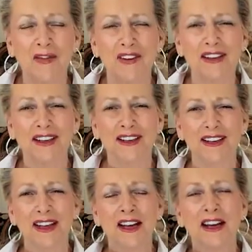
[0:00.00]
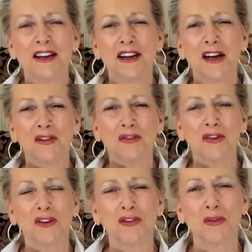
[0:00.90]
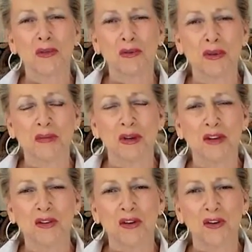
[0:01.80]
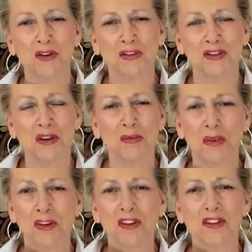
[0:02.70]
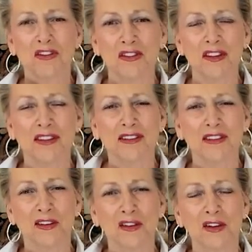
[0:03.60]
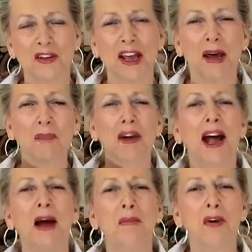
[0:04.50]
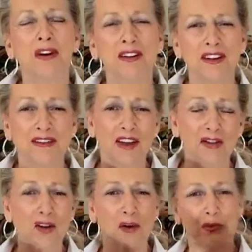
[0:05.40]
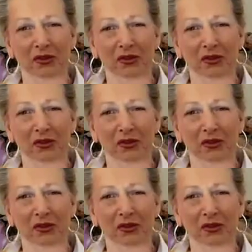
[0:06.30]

a little controversy between my daughter and son whether it's a cute hat. But I bought it because I thought it was